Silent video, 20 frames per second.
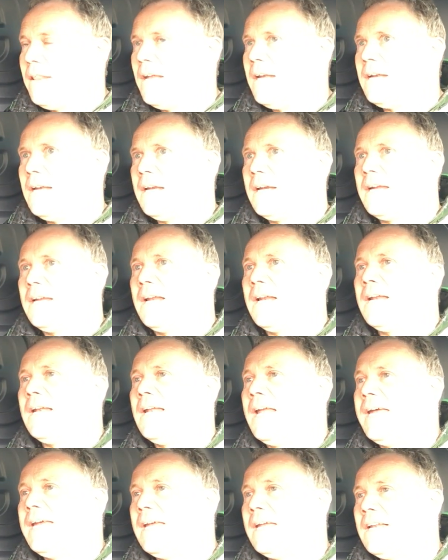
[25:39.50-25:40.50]
Then
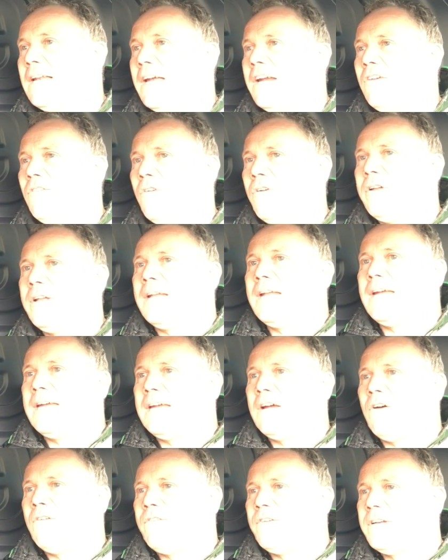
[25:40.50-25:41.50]
later on,
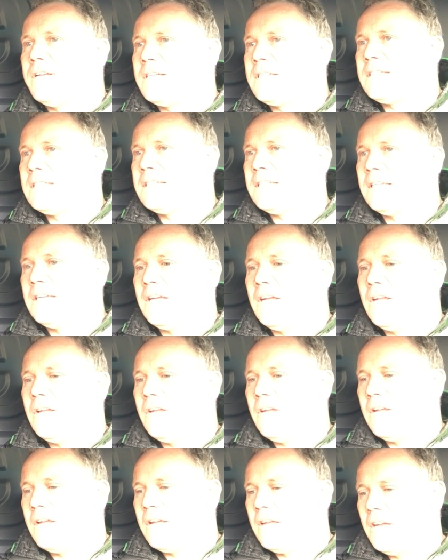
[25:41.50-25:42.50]
they offered us.
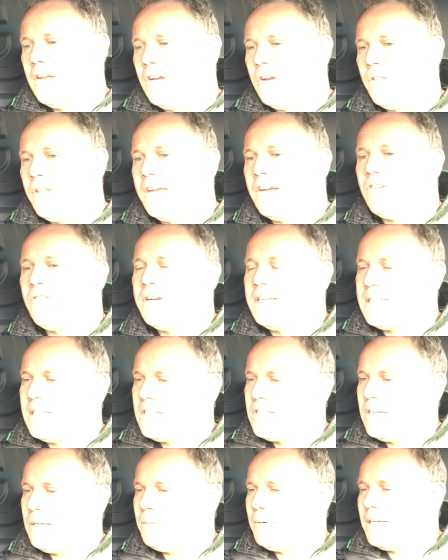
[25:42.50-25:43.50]
You know, they
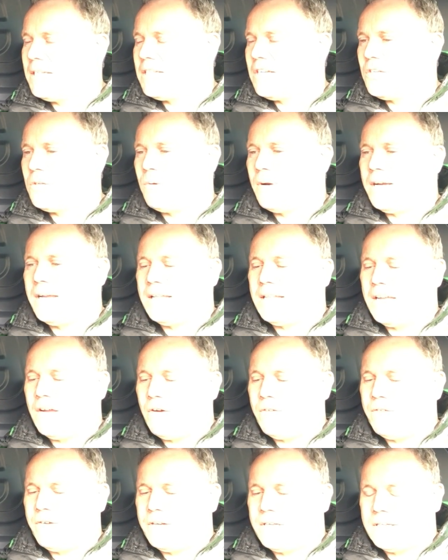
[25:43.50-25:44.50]
increased the GPs to 20, and they
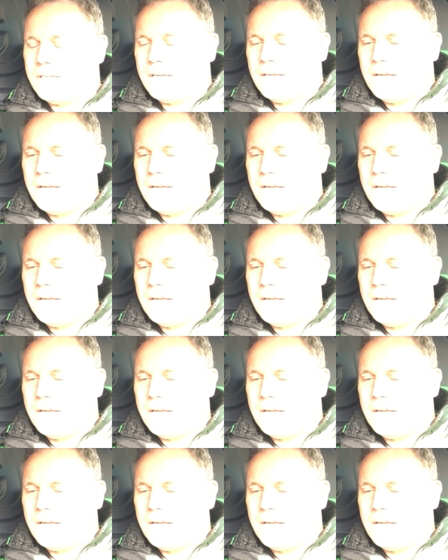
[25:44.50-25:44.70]
offered